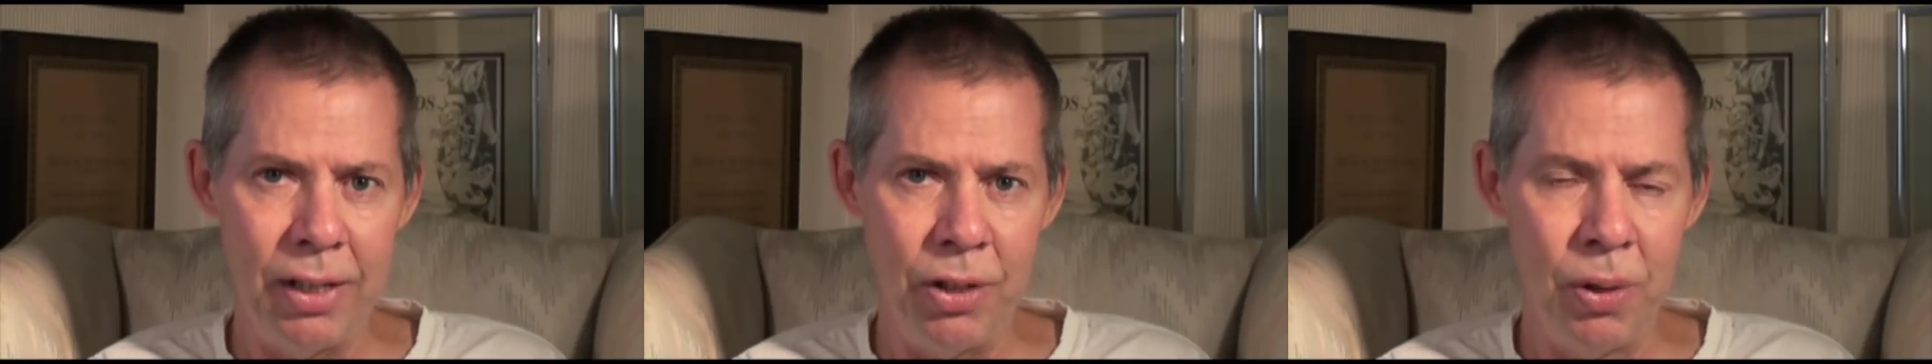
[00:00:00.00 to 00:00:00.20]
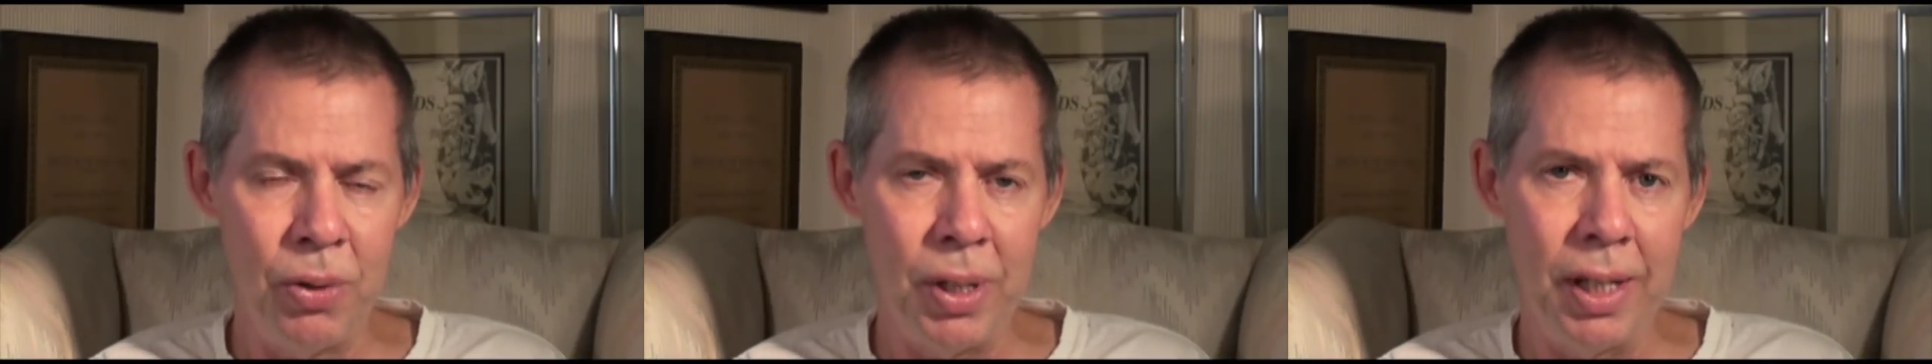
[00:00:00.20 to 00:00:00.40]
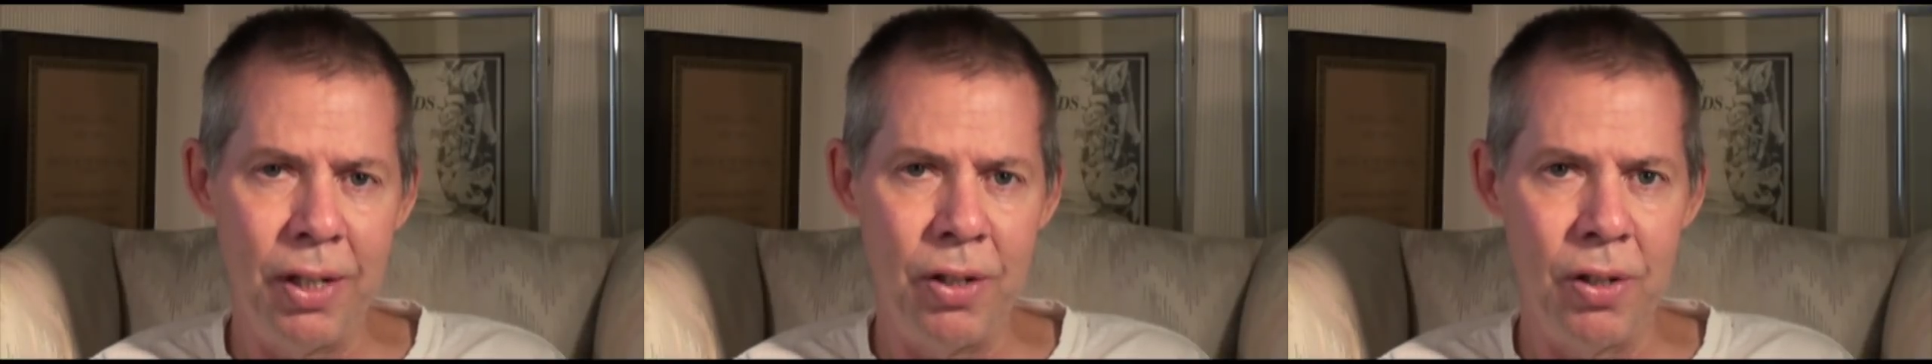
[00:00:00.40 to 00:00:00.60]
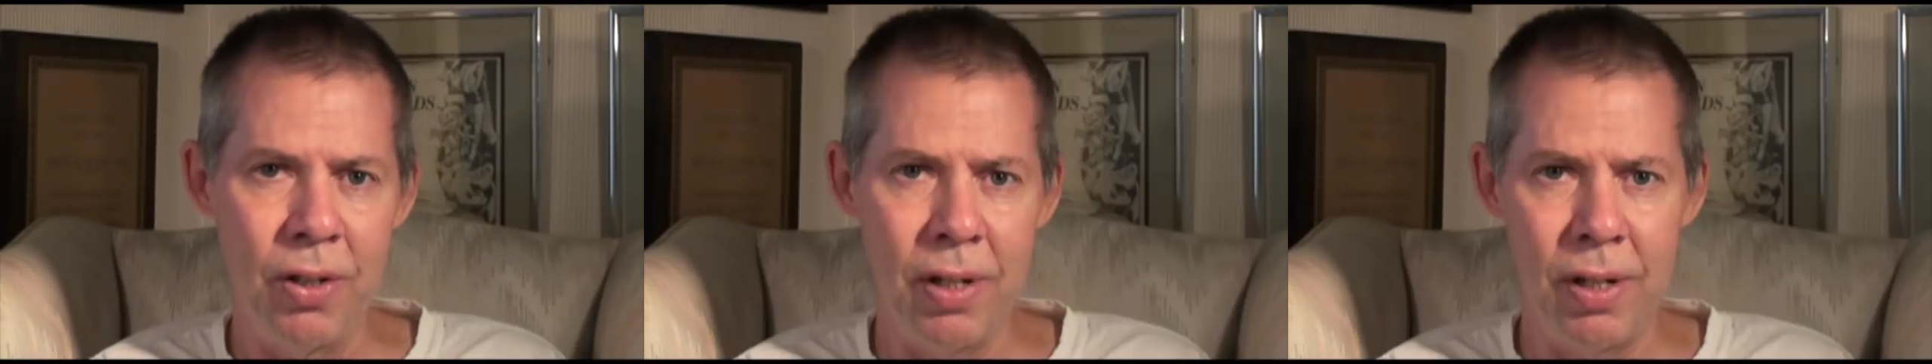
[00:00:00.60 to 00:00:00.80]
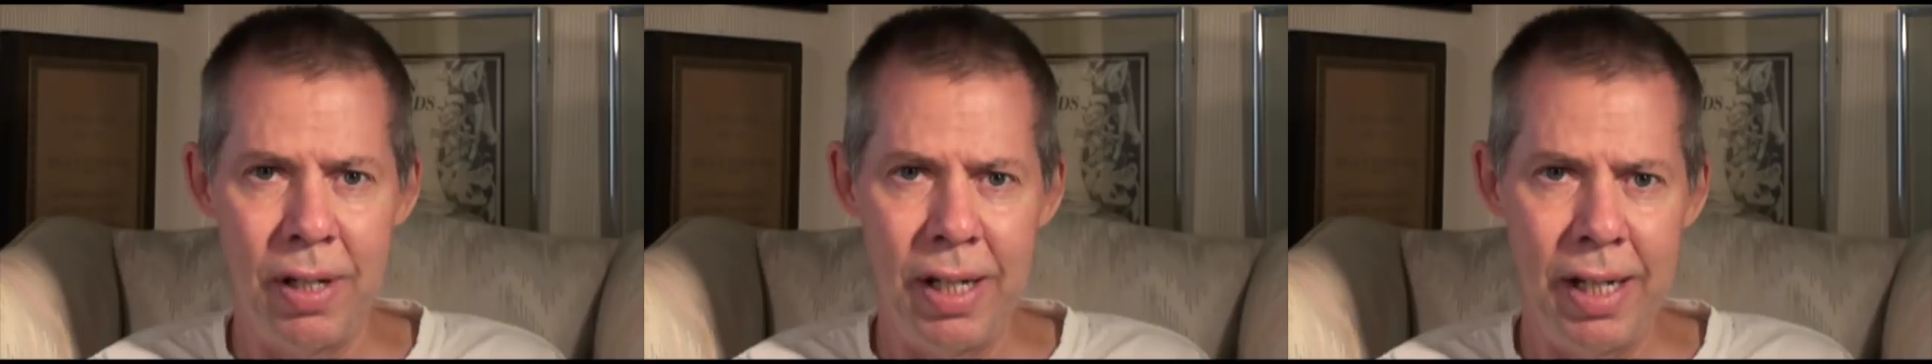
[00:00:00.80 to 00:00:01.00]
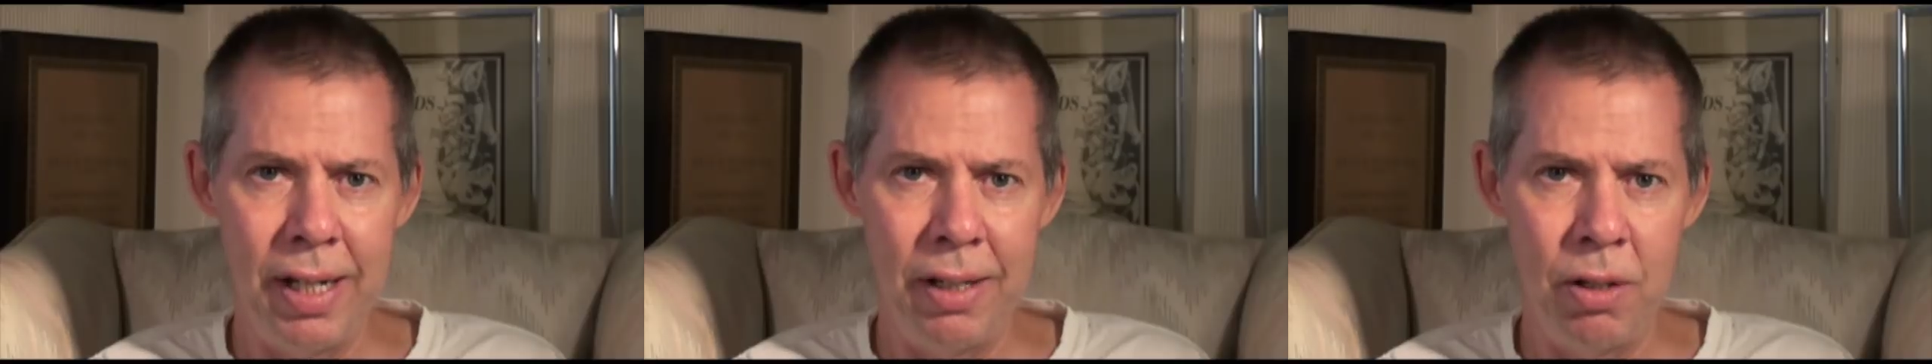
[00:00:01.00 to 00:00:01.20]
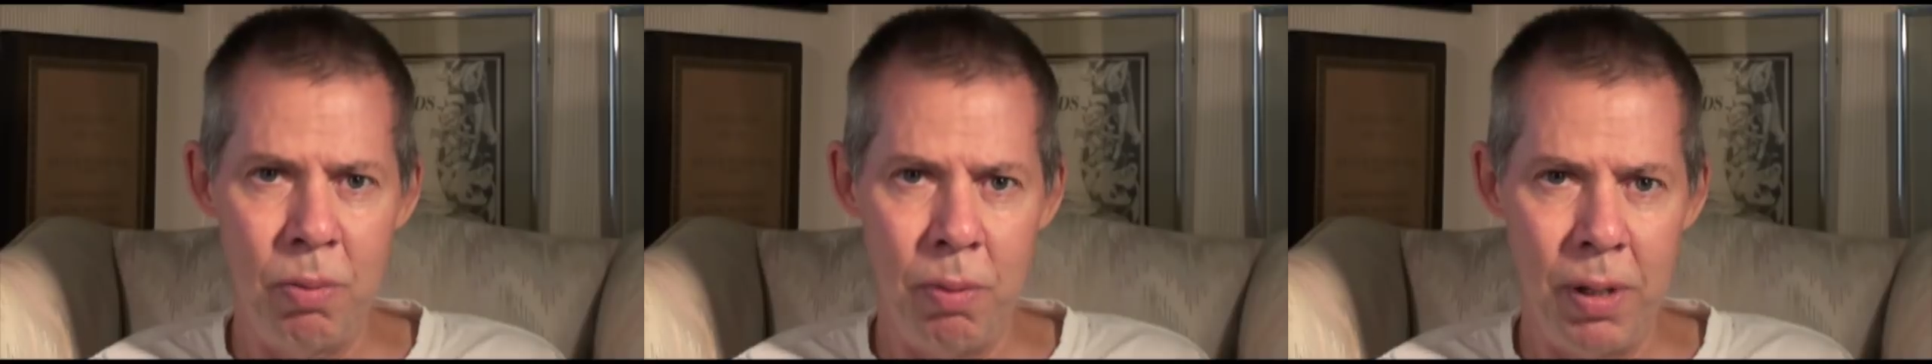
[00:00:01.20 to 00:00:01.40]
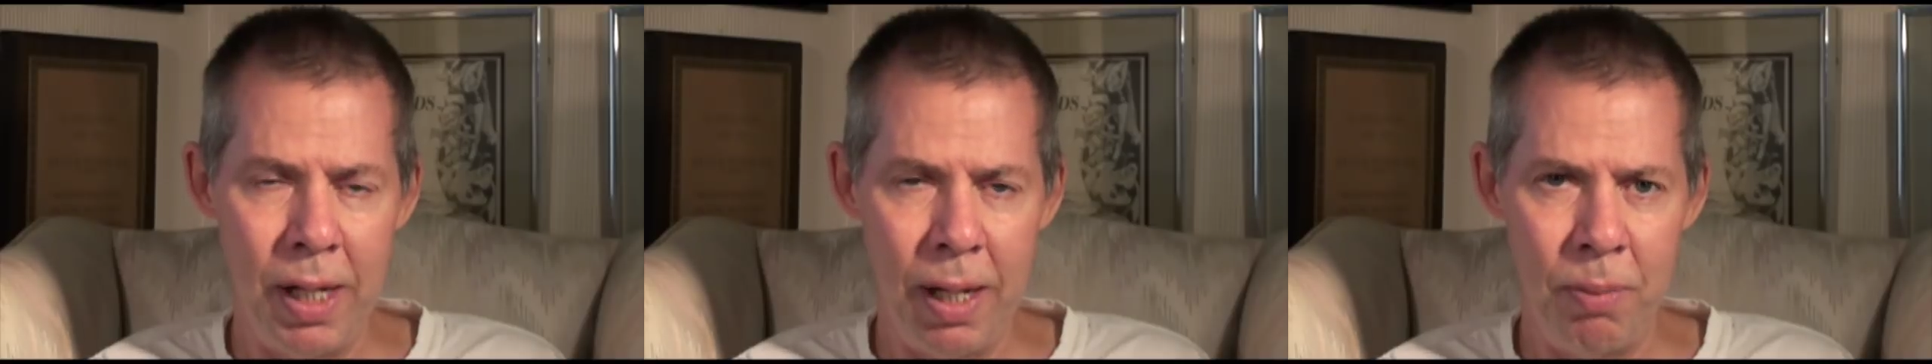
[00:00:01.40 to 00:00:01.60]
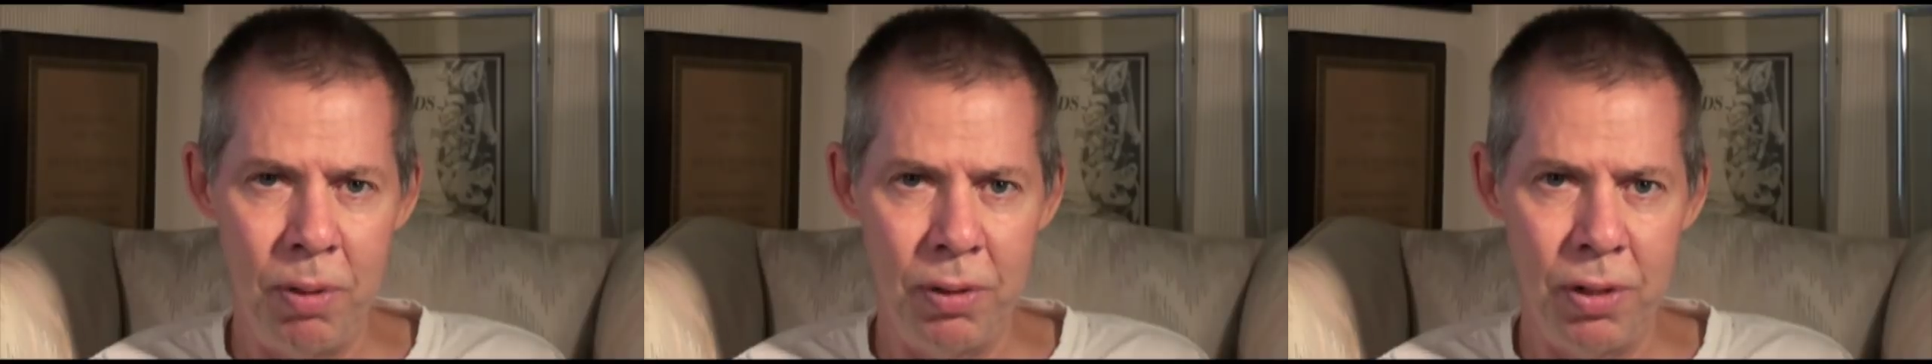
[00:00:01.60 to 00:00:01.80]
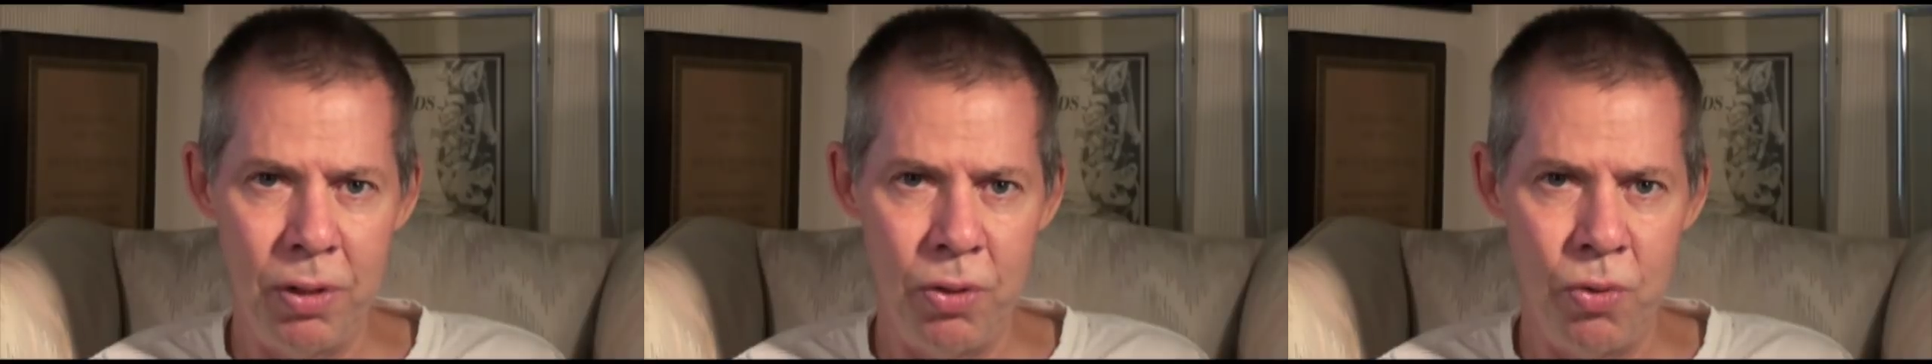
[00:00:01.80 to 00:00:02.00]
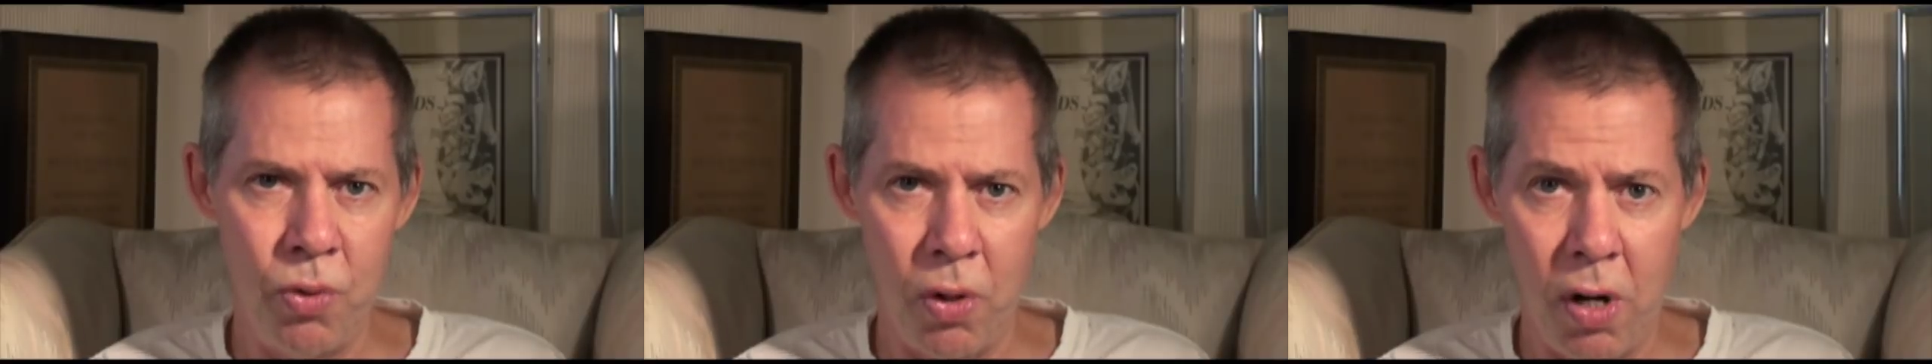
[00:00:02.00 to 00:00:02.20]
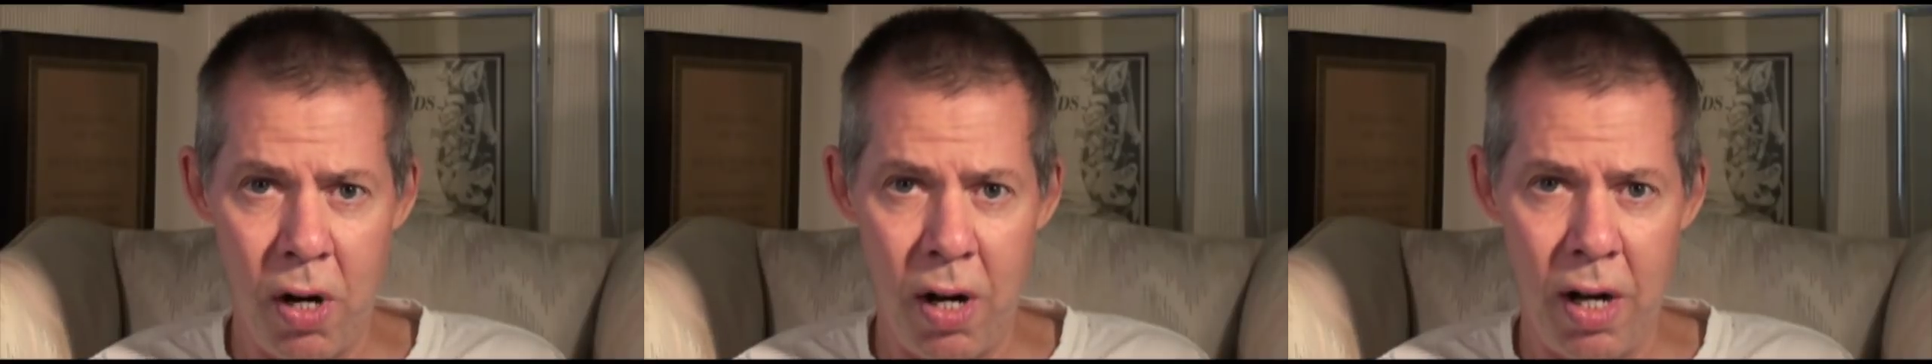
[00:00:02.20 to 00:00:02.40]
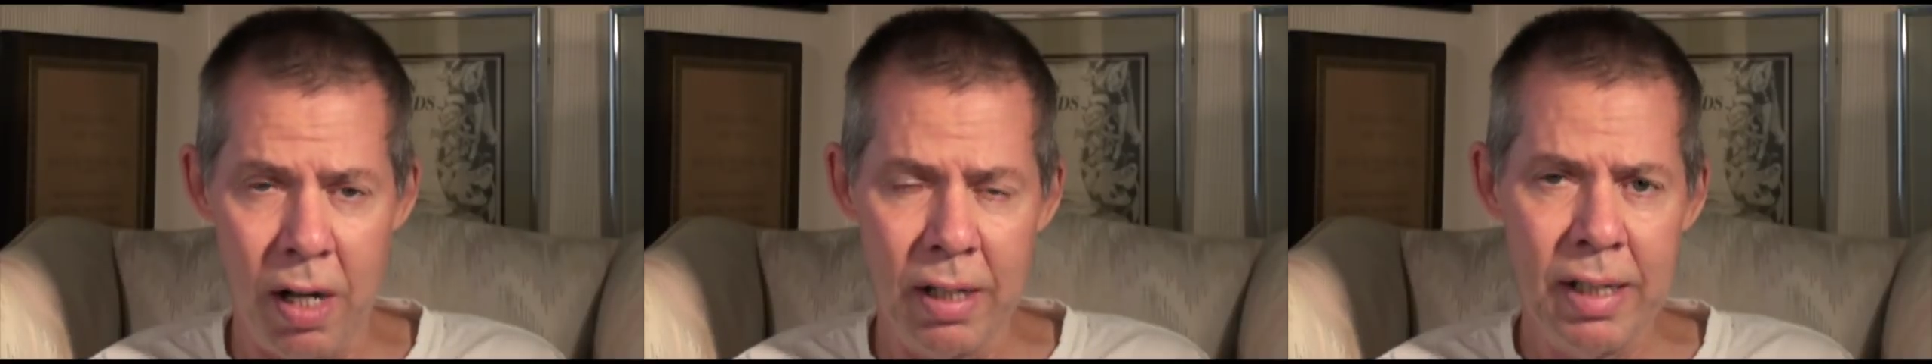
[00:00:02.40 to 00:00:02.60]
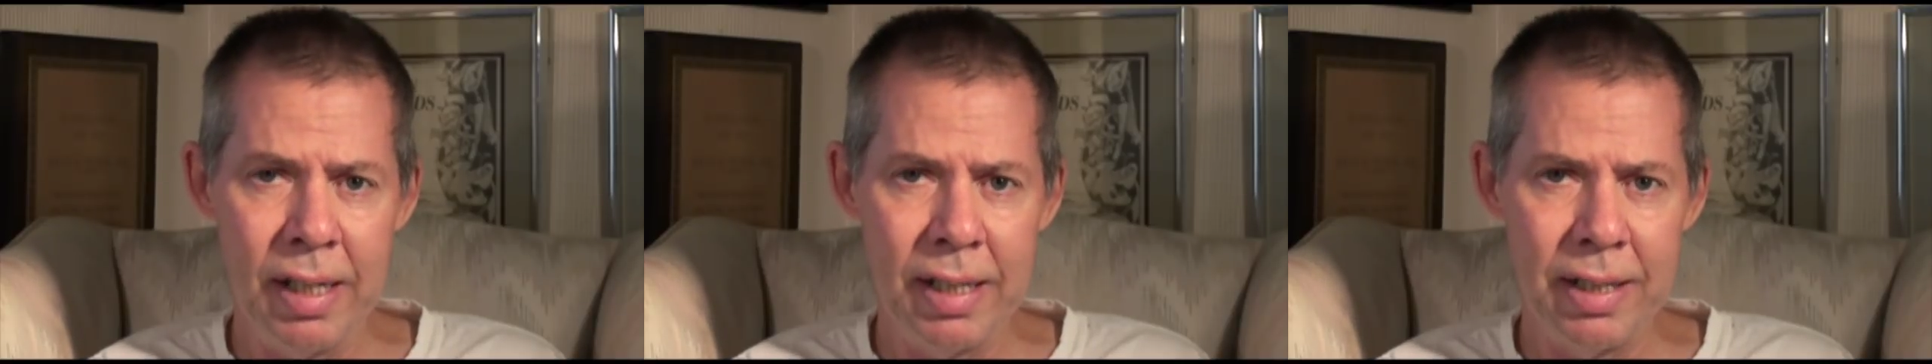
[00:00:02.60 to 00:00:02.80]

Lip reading: you think you're going to need to be able to draw